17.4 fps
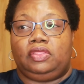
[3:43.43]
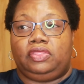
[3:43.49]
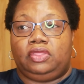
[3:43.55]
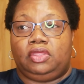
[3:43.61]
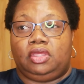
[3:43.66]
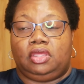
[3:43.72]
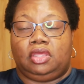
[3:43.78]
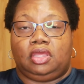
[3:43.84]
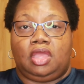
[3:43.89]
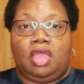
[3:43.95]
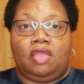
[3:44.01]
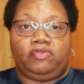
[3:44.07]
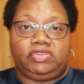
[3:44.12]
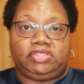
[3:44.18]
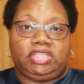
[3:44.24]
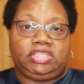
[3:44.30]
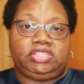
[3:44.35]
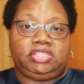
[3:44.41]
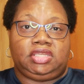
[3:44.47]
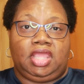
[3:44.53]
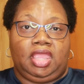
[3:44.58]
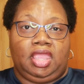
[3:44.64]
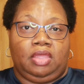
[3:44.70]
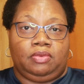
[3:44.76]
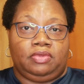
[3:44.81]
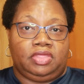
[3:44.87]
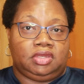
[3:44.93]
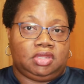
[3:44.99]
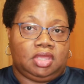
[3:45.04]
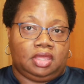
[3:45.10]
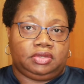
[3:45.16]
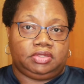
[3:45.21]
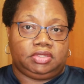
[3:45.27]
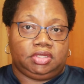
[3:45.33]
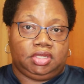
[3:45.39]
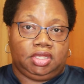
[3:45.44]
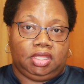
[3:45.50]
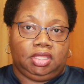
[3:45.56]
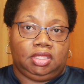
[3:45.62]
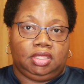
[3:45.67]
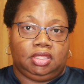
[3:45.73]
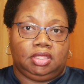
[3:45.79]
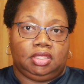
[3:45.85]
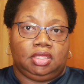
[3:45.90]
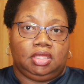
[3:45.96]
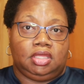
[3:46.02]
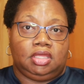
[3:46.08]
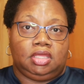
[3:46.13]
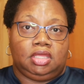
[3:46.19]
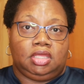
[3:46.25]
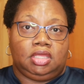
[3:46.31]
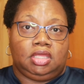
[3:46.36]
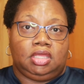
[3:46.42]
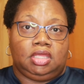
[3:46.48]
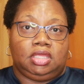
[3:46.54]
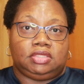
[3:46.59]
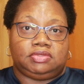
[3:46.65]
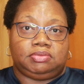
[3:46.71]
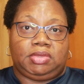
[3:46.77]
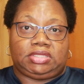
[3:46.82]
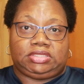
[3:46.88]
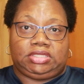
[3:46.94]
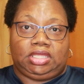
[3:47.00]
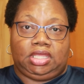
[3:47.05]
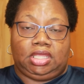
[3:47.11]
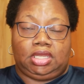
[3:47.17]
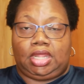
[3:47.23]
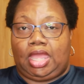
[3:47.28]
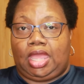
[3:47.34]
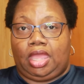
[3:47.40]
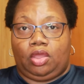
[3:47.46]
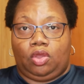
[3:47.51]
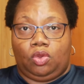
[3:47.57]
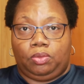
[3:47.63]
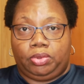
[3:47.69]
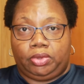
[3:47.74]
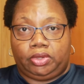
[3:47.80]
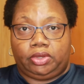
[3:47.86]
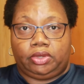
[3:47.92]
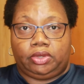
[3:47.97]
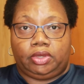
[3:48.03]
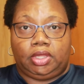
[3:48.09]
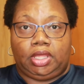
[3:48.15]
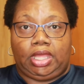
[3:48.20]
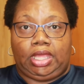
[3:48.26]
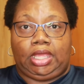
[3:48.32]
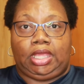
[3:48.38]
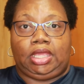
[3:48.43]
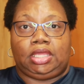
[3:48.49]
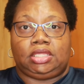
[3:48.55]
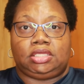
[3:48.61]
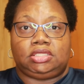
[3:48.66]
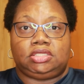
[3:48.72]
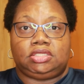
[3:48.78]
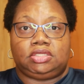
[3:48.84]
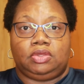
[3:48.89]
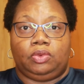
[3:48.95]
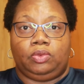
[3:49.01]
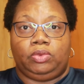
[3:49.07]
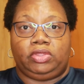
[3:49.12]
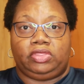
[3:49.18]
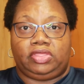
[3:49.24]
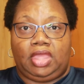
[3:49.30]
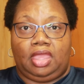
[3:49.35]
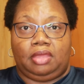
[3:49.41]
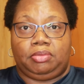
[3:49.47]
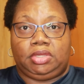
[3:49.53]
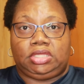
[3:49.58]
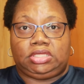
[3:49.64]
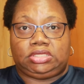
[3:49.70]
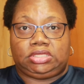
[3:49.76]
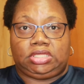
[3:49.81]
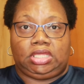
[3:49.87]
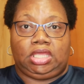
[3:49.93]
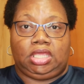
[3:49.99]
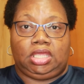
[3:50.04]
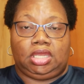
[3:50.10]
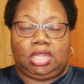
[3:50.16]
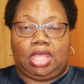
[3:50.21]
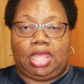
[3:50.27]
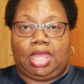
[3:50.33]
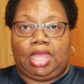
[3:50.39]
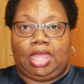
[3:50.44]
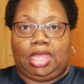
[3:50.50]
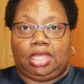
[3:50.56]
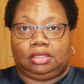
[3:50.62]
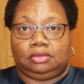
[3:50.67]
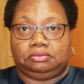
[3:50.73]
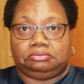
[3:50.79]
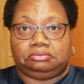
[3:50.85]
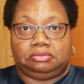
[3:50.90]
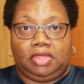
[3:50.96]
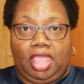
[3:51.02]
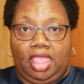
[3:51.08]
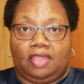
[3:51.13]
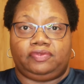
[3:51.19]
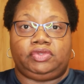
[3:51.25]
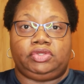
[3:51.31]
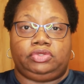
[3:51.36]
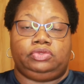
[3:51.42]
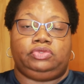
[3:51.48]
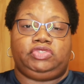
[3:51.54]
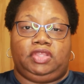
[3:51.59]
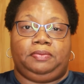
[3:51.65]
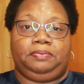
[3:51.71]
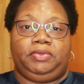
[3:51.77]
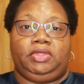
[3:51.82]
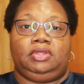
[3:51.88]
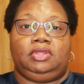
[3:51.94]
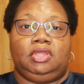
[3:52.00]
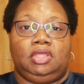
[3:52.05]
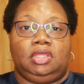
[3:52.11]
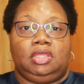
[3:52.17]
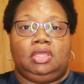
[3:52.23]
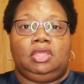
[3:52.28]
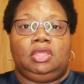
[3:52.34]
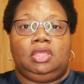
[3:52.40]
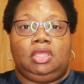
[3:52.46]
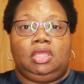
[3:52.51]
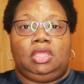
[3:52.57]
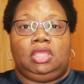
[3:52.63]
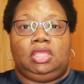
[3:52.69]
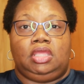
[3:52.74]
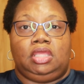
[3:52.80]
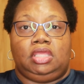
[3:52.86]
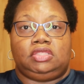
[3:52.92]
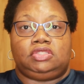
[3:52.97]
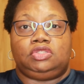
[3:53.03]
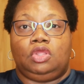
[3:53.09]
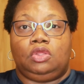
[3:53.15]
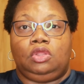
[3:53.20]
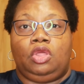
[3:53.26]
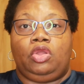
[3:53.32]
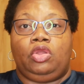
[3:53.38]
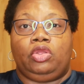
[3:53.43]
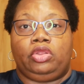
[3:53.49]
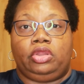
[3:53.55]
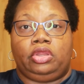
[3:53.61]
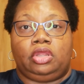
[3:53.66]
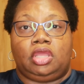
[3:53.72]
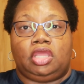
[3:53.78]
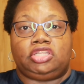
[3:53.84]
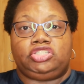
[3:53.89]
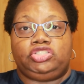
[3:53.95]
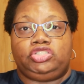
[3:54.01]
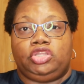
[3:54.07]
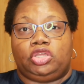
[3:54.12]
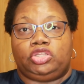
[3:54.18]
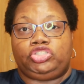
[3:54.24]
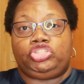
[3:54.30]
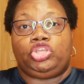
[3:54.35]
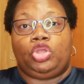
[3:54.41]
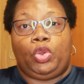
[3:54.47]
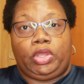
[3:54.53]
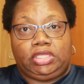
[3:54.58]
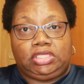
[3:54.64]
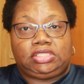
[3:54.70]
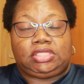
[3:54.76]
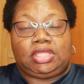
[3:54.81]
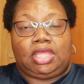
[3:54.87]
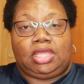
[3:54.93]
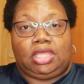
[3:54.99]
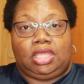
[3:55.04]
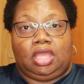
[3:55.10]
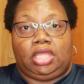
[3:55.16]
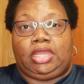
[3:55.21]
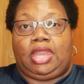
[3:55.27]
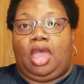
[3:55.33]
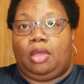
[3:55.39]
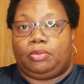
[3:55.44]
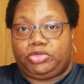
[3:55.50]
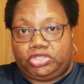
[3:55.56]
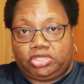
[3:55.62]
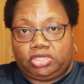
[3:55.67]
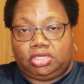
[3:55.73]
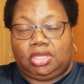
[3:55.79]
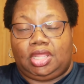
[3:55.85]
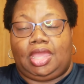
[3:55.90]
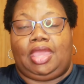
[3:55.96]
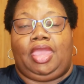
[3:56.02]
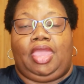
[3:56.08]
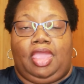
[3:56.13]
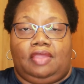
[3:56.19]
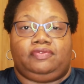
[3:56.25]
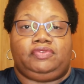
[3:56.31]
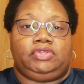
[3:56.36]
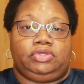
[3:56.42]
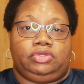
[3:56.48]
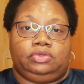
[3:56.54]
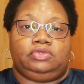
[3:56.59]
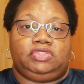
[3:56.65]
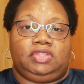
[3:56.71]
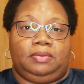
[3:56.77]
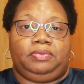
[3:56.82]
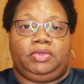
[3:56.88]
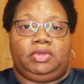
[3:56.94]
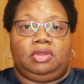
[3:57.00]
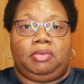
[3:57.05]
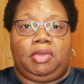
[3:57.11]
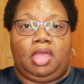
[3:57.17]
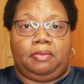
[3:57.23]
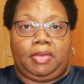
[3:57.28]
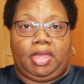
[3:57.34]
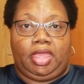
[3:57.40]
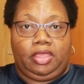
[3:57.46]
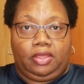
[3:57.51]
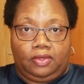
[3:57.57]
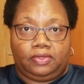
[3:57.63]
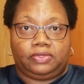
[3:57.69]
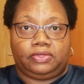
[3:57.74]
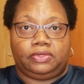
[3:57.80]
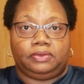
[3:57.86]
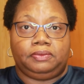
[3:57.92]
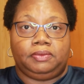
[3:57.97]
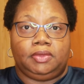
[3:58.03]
The conversation I had with the doctor today is my second eye opener. And with that being said, I have to do something. It's no longer a, a choice, an option. I have to do something about my health.